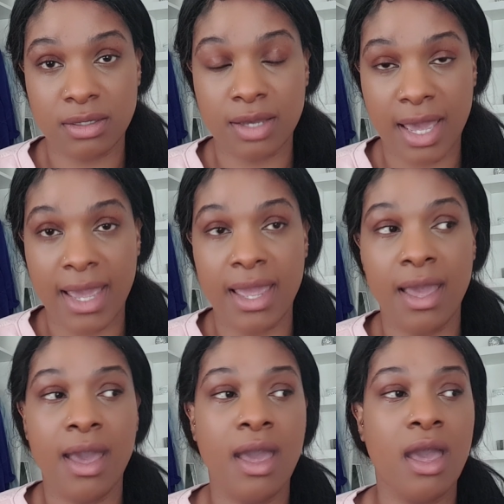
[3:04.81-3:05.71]
Okay,
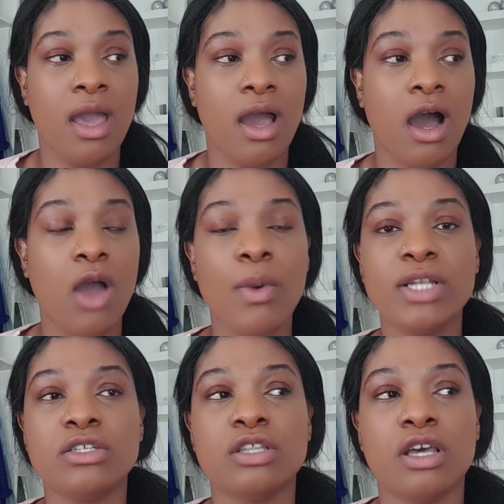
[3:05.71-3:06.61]
I
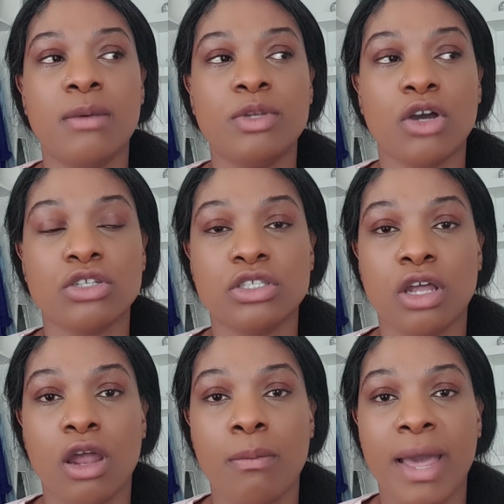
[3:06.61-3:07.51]
went to the doctors
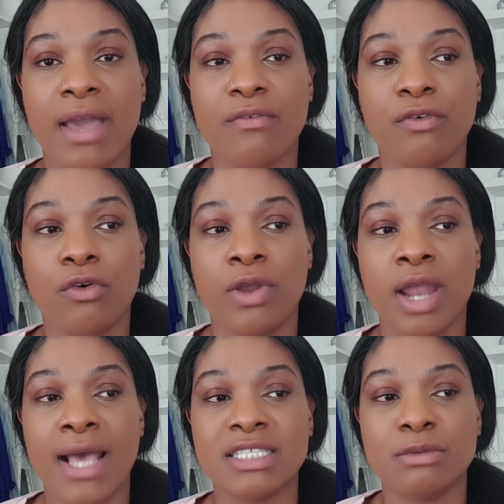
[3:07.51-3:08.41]
not long back for
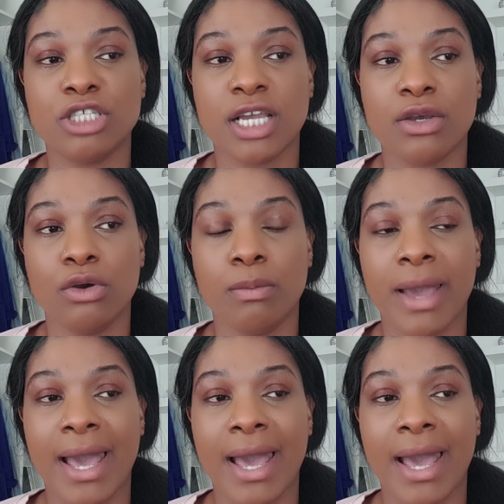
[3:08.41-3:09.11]
an asthma checkup,